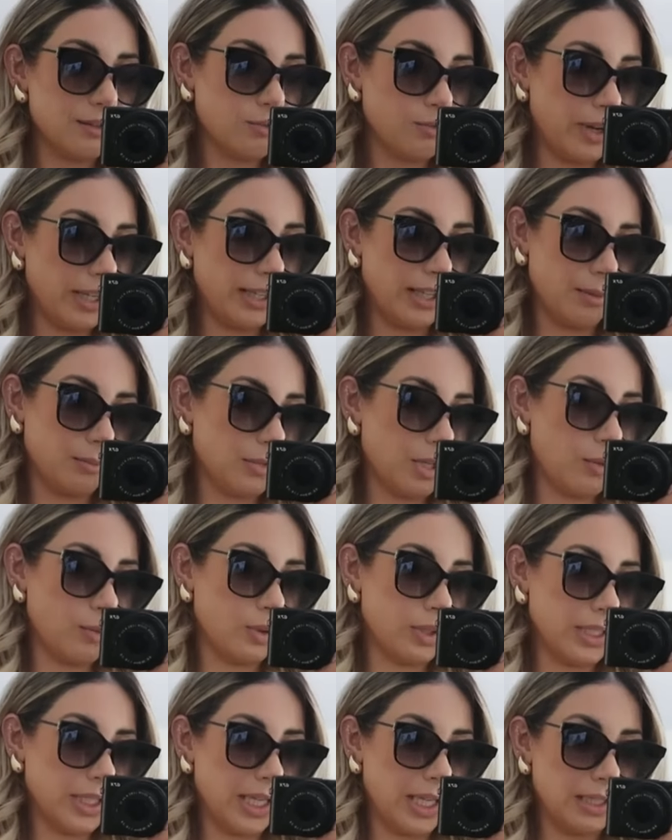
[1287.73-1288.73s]
Right now I'm not
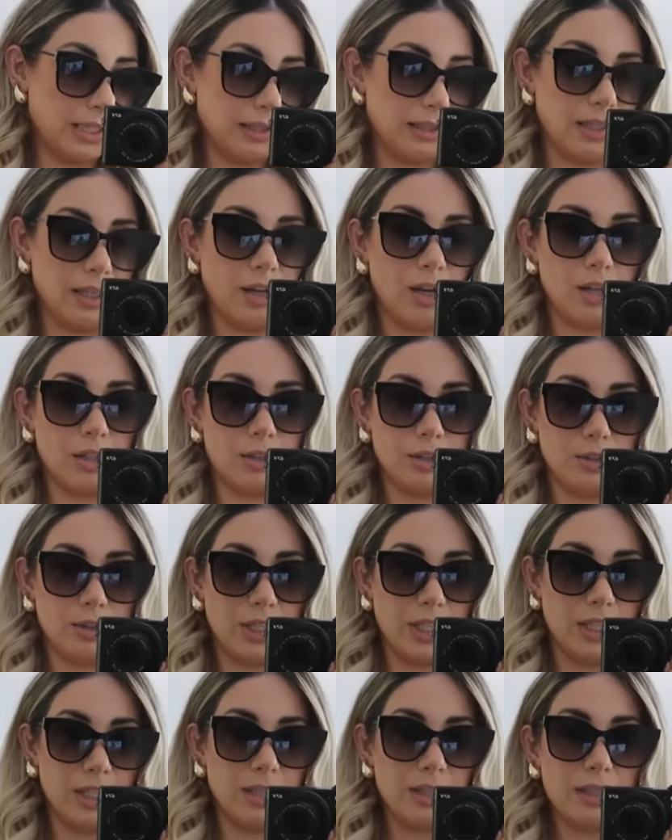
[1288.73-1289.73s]
wearing anything
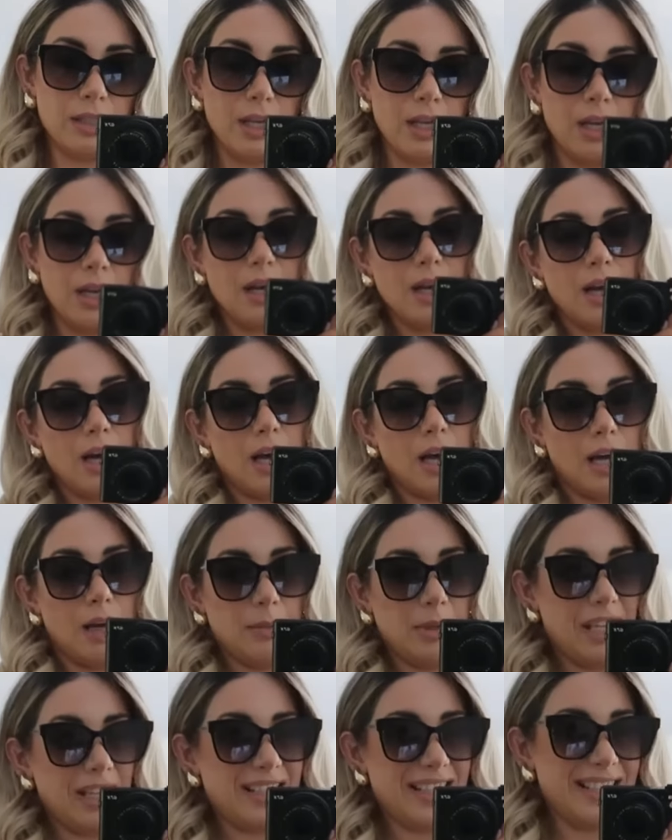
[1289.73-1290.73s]
underneath
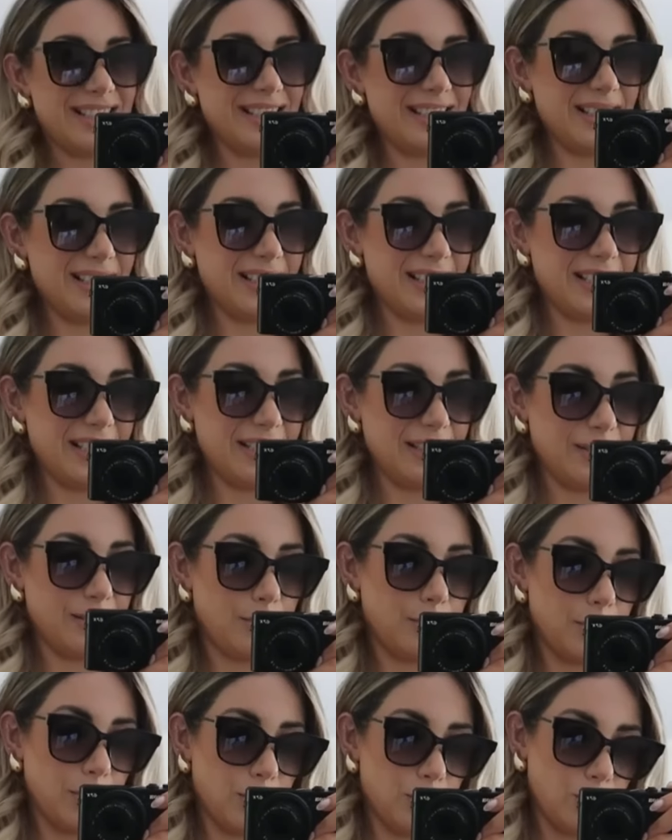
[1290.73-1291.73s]
because I didn't see it in the
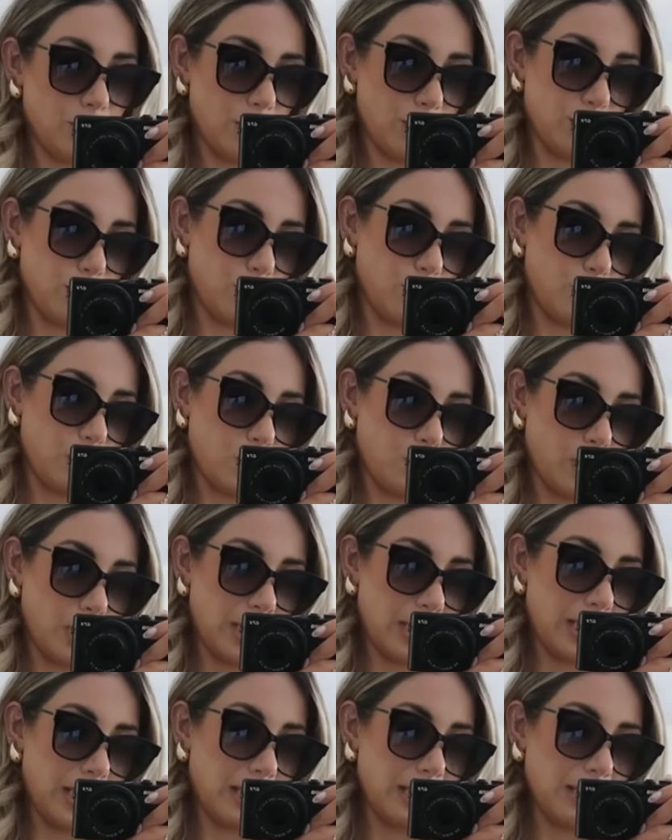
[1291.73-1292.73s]
picture that she was
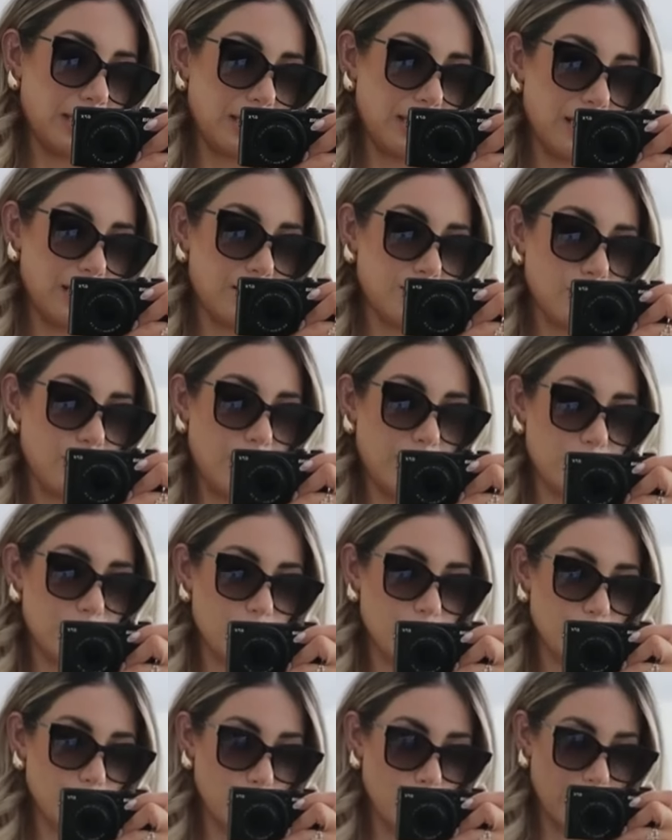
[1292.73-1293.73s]
wearing anything, so I
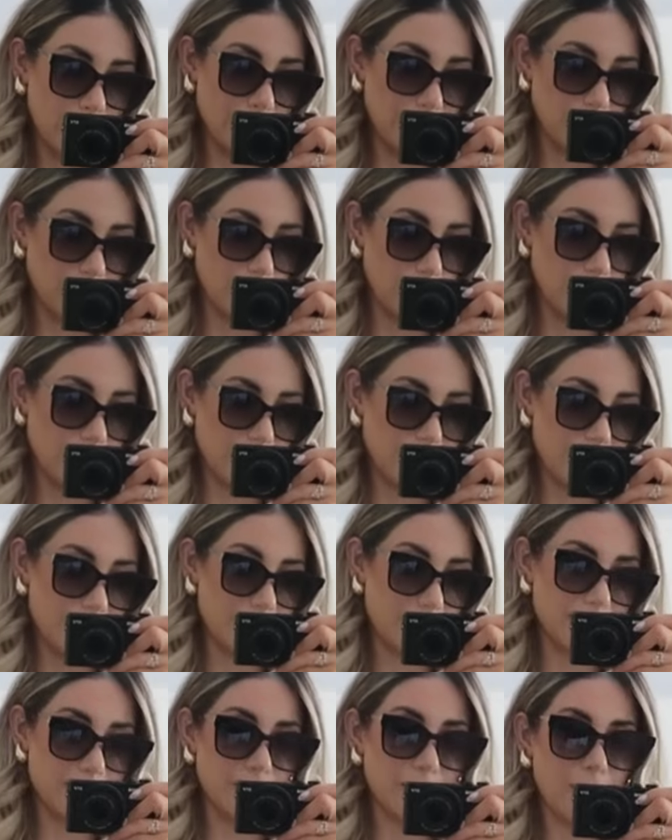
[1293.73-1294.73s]
just went with
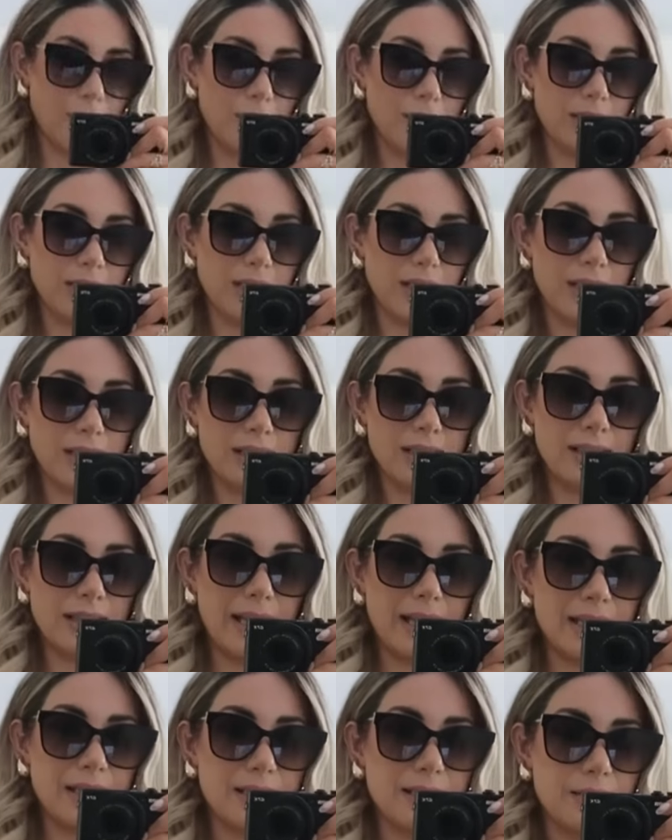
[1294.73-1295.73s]
this cardigan
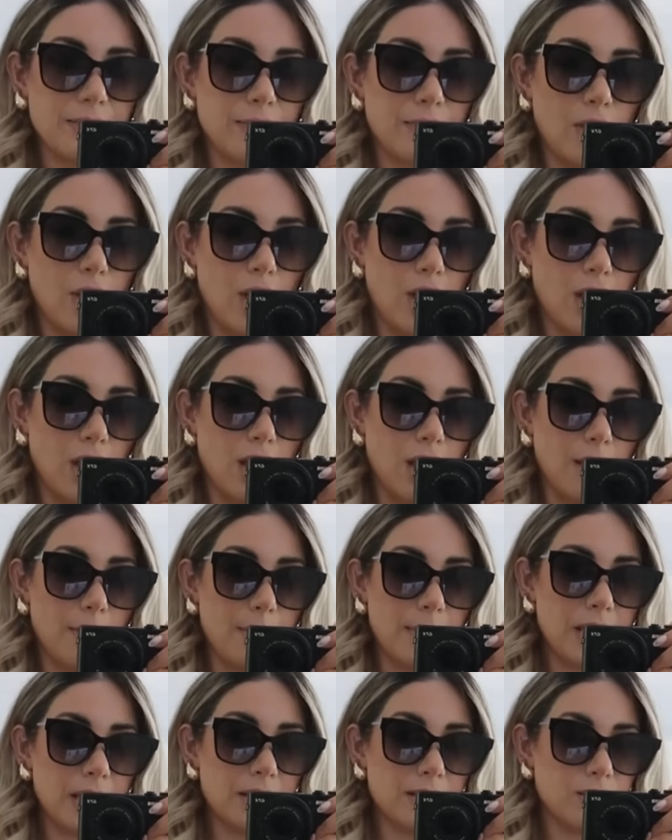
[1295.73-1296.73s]
that is
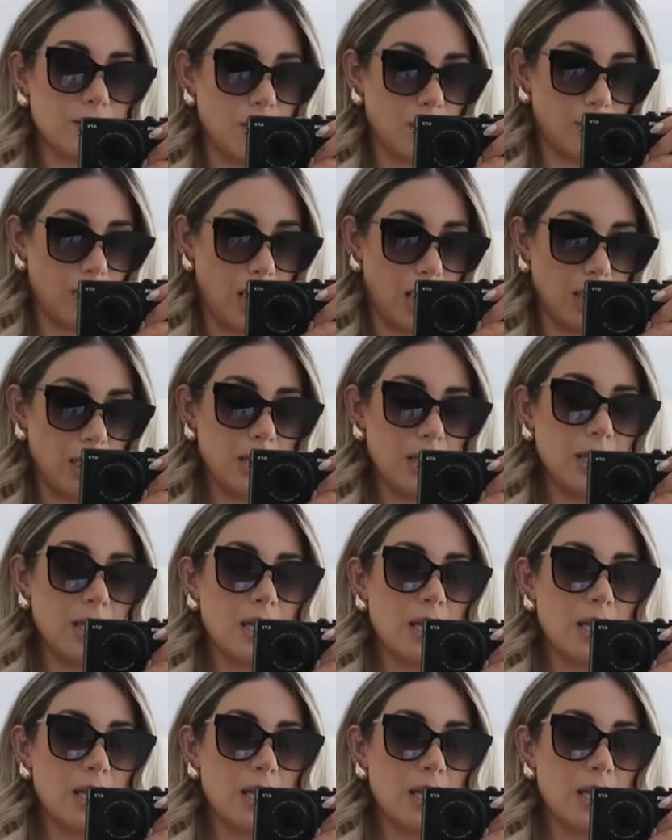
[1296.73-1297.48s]
from Zara,